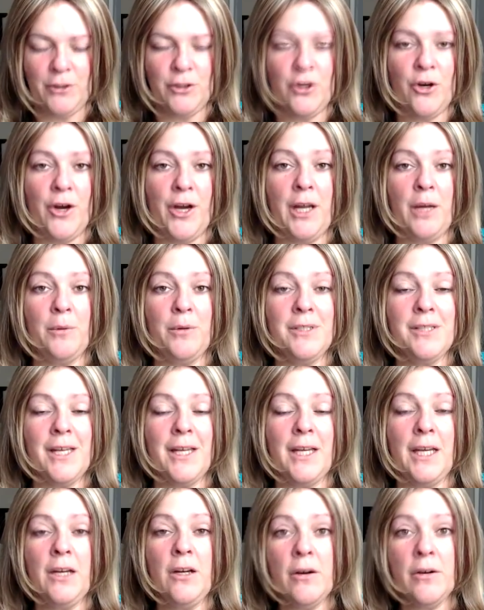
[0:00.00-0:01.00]
Tawny was that in
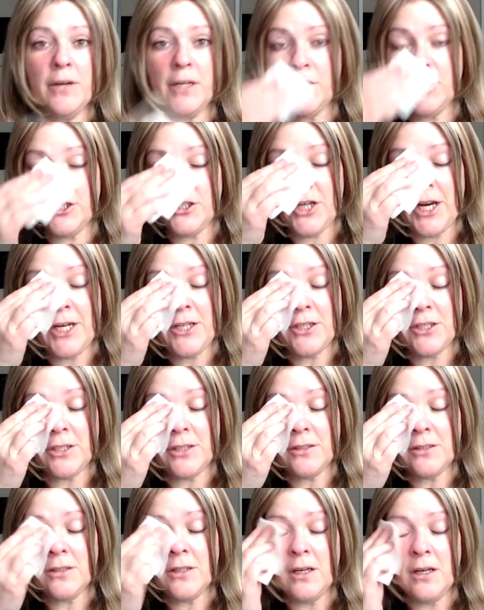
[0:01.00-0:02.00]
our exchanges
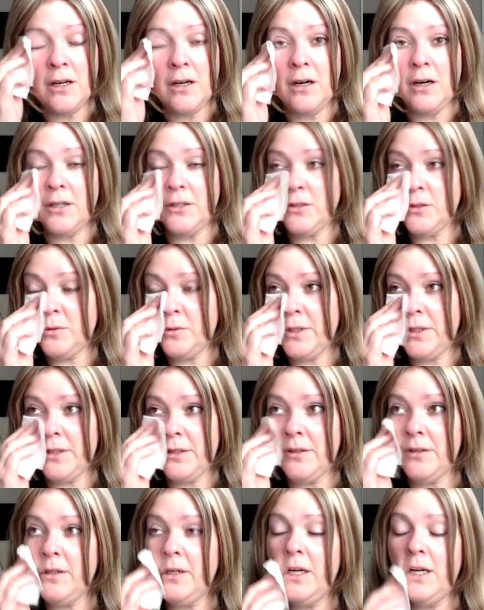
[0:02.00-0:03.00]
on Twitter,
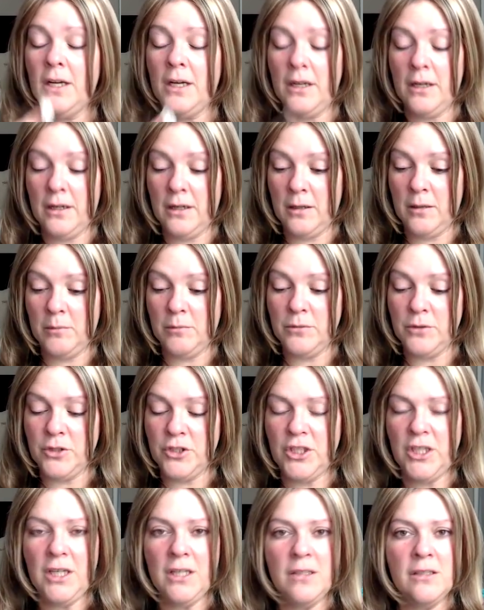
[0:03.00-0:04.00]
um, she
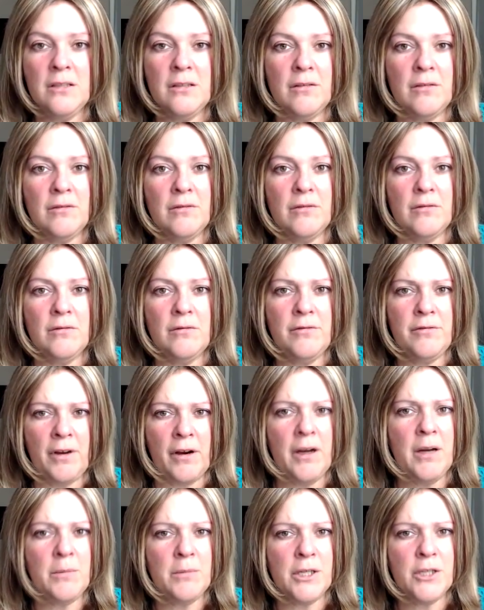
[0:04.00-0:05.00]
is very
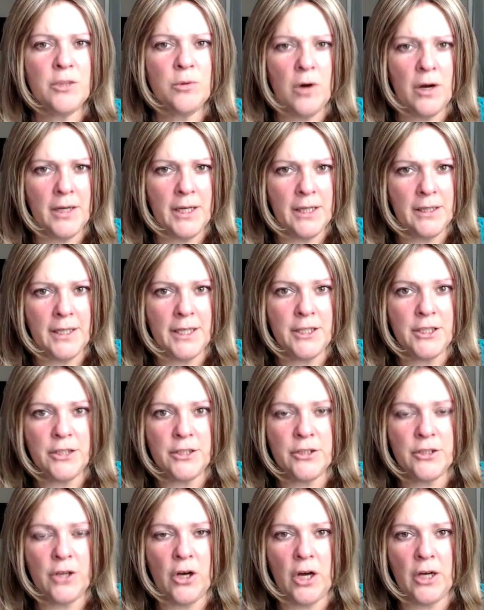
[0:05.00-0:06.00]
much walking like she's
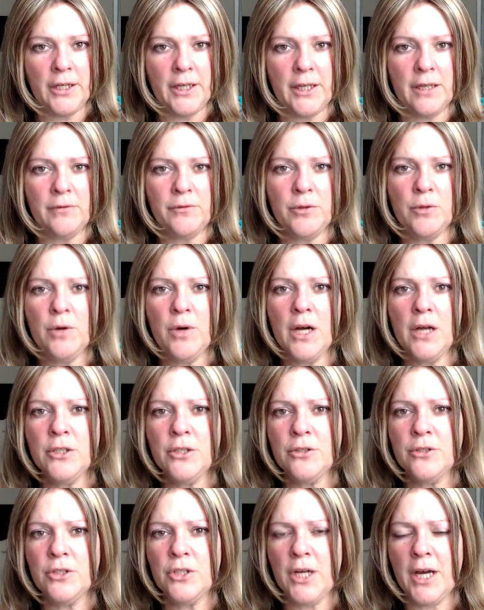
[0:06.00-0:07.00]
talking. If you watch her
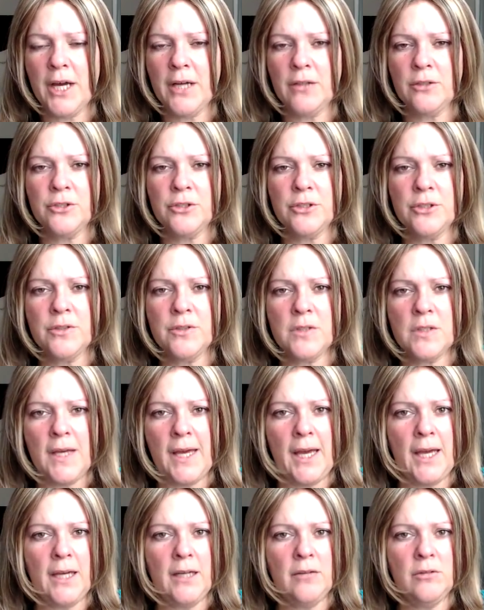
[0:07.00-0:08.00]
channel, she'll
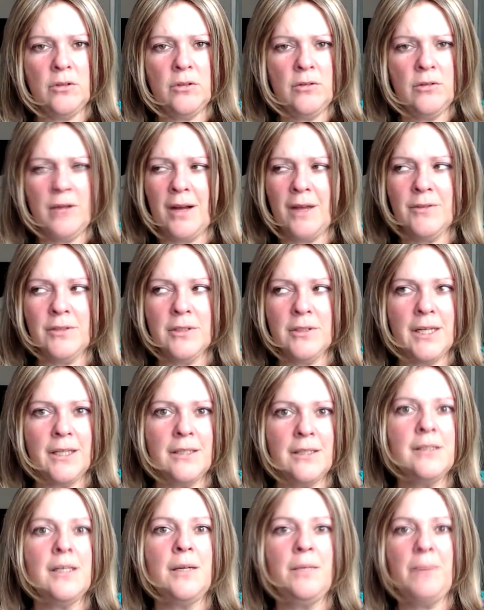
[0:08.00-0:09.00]
say, You don't have to like the
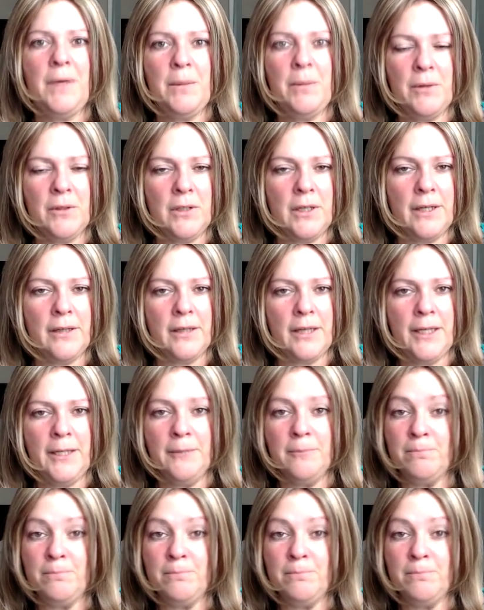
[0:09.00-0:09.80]
same people I like.